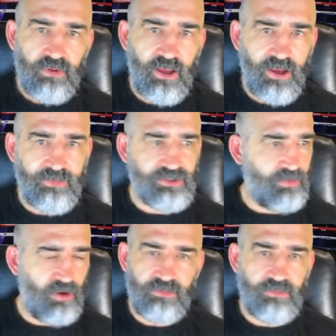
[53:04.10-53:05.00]
So
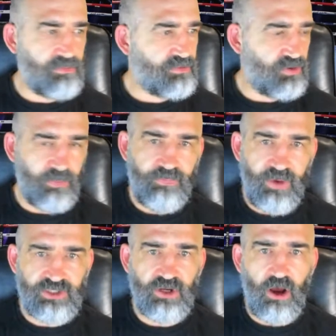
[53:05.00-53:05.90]
I'm not sort of
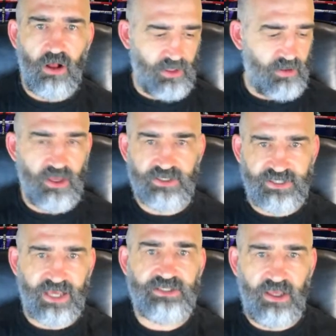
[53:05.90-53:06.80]
pigeonholing a
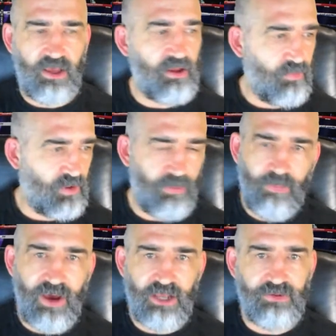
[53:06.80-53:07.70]
sex here, whether it be
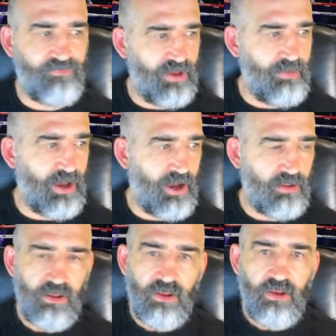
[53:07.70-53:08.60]
male or
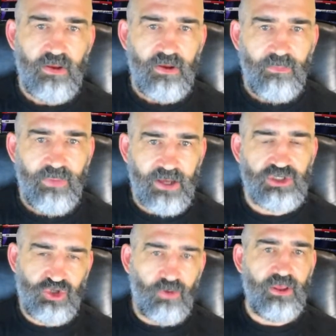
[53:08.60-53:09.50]
female. But
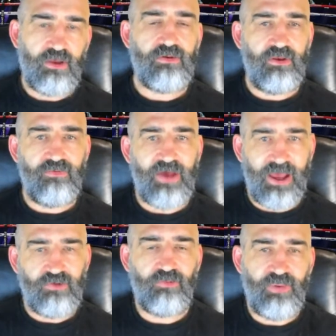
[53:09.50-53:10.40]
surely you've
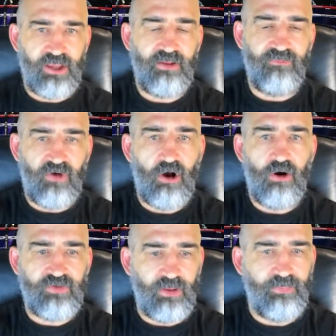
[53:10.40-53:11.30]
had to have been
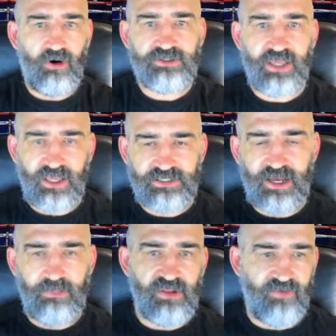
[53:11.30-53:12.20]
involved in boxing in
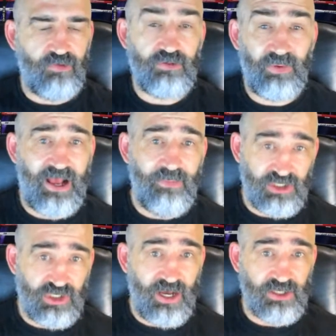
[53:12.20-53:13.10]
some level to become a
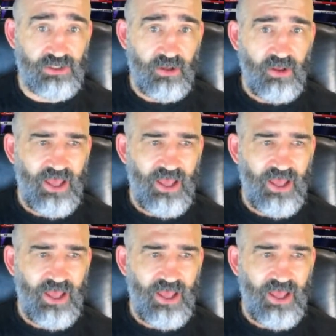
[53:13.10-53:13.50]
judge.